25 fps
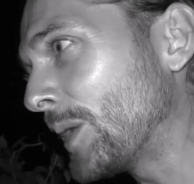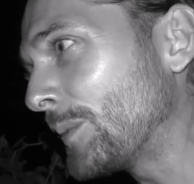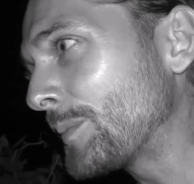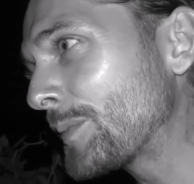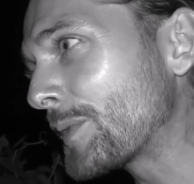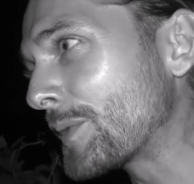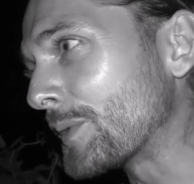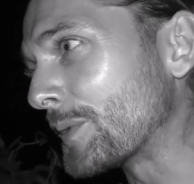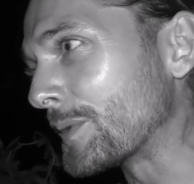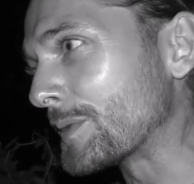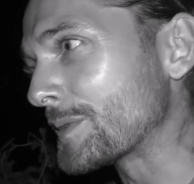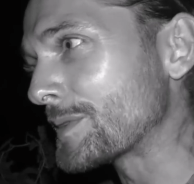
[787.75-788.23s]

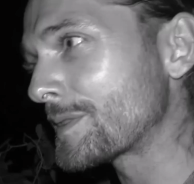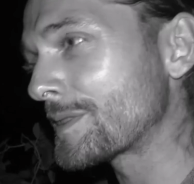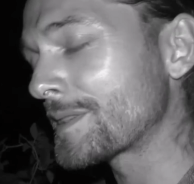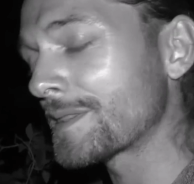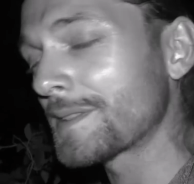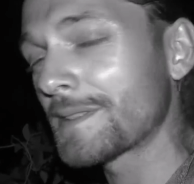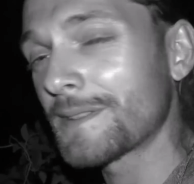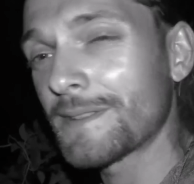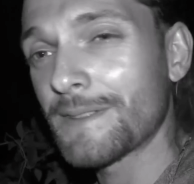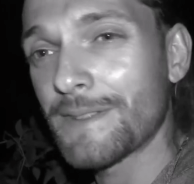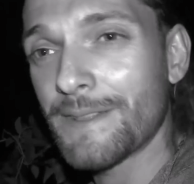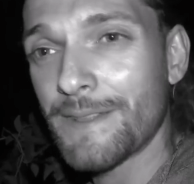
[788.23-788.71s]
those
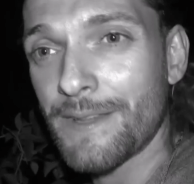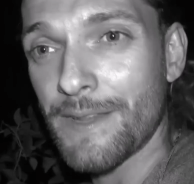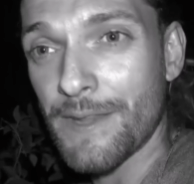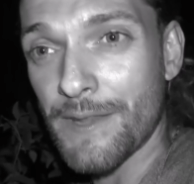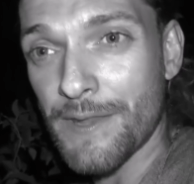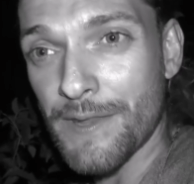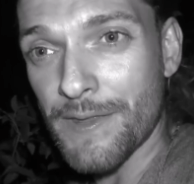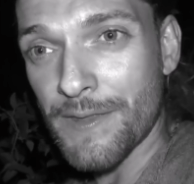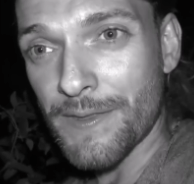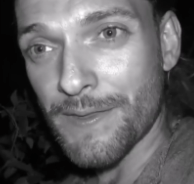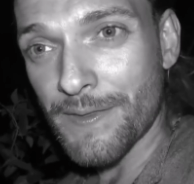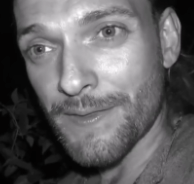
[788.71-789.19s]

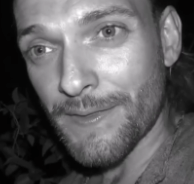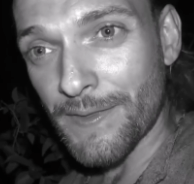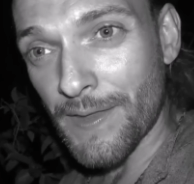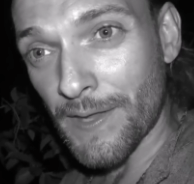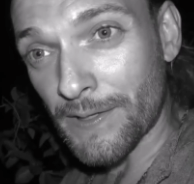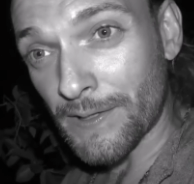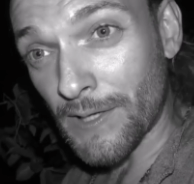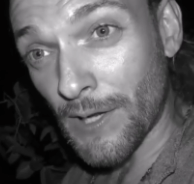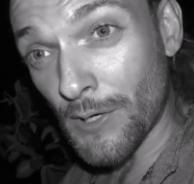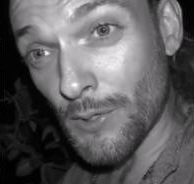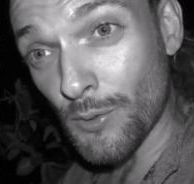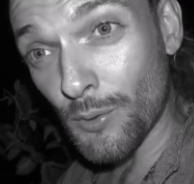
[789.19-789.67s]

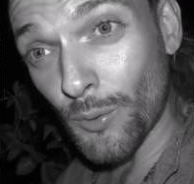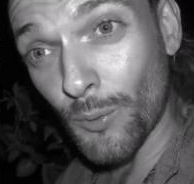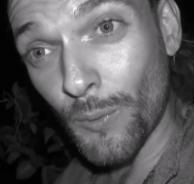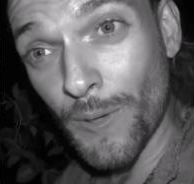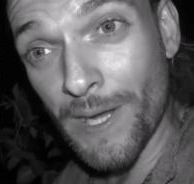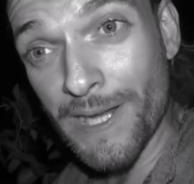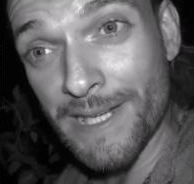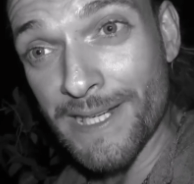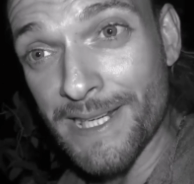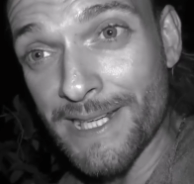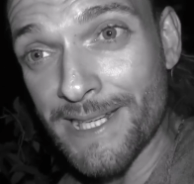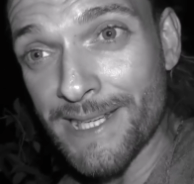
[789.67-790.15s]
that are
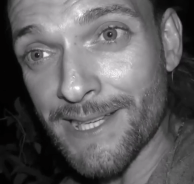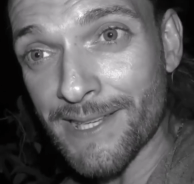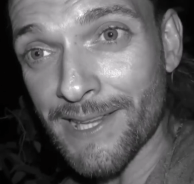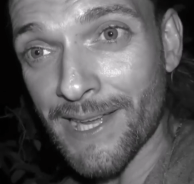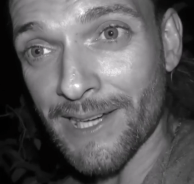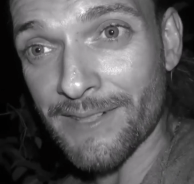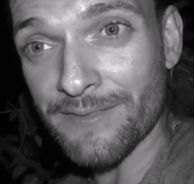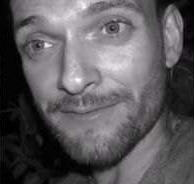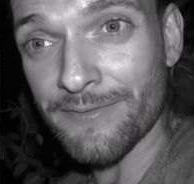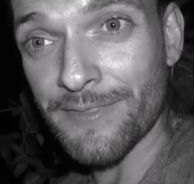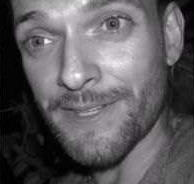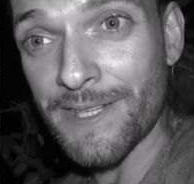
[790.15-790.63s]
nowhere near
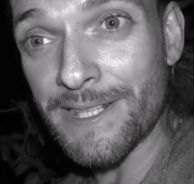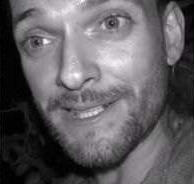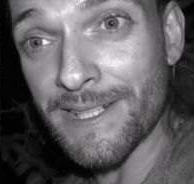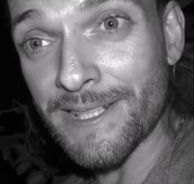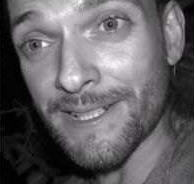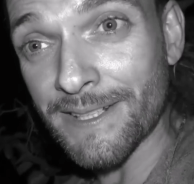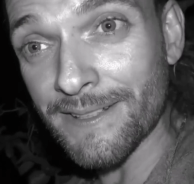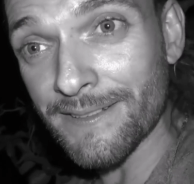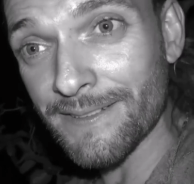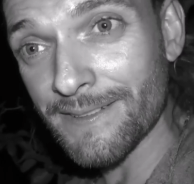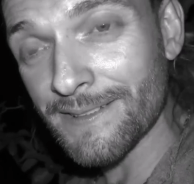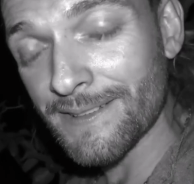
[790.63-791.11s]
that
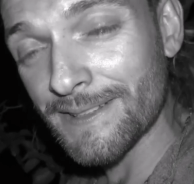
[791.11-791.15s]
feeling